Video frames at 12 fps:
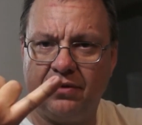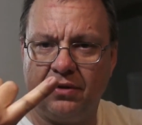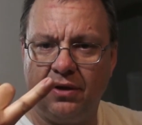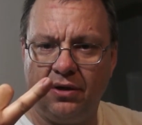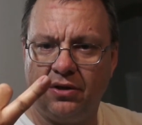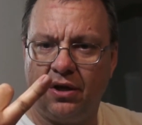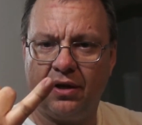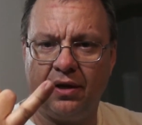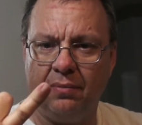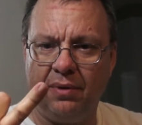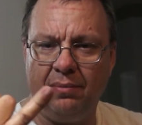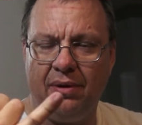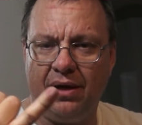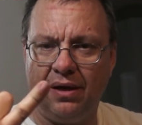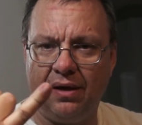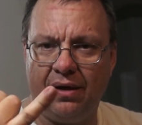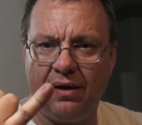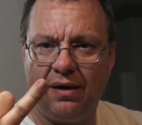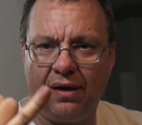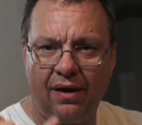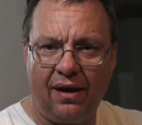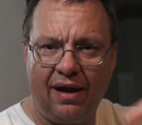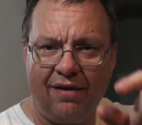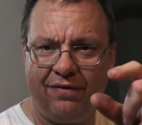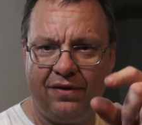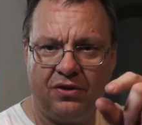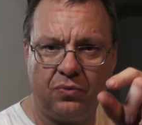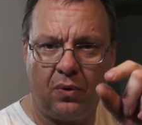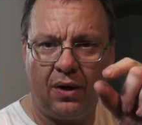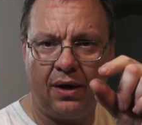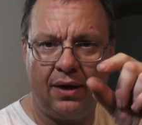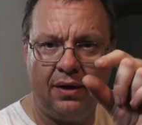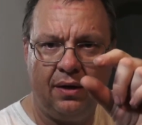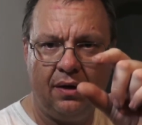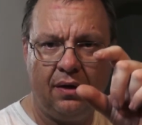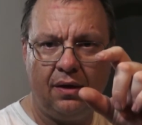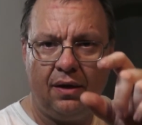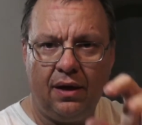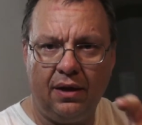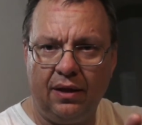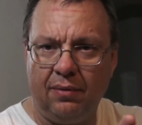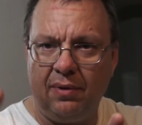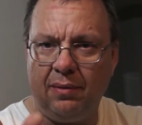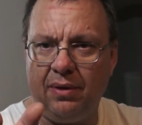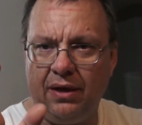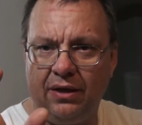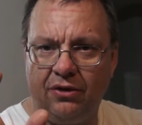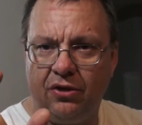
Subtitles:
So you're talking maybe a ½ inch wide and then maybe